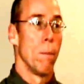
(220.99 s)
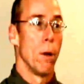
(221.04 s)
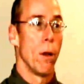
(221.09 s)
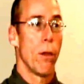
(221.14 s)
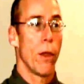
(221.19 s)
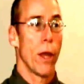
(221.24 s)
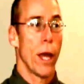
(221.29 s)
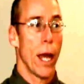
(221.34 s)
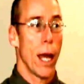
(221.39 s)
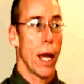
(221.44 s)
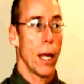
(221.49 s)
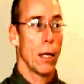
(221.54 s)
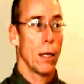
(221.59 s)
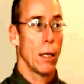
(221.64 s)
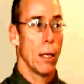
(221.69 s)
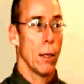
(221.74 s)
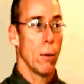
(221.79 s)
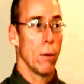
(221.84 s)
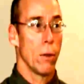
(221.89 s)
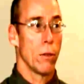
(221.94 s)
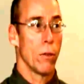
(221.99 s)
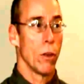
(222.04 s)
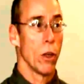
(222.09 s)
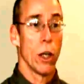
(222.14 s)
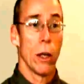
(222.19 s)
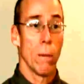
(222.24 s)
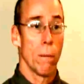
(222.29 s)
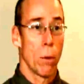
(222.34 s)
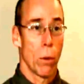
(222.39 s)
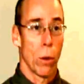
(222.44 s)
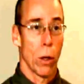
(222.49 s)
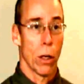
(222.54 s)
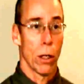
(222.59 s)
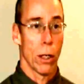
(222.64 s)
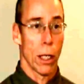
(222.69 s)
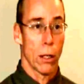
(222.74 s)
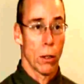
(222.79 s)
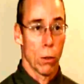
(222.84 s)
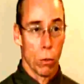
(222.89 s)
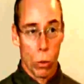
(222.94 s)
but that it was very
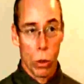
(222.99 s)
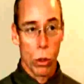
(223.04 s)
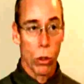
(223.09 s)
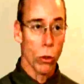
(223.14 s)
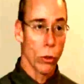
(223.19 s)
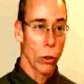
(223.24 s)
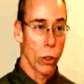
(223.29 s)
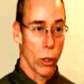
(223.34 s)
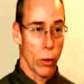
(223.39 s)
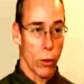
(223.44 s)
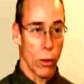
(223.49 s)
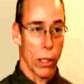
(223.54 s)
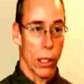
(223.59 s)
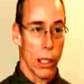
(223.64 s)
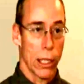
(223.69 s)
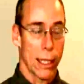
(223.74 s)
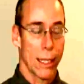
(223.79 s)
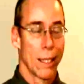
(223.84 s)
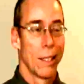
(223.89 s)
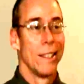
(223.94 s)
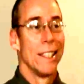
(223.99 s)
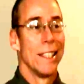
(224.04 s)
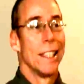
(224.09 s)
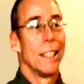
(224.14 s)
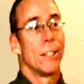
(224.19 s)
important that the world know this.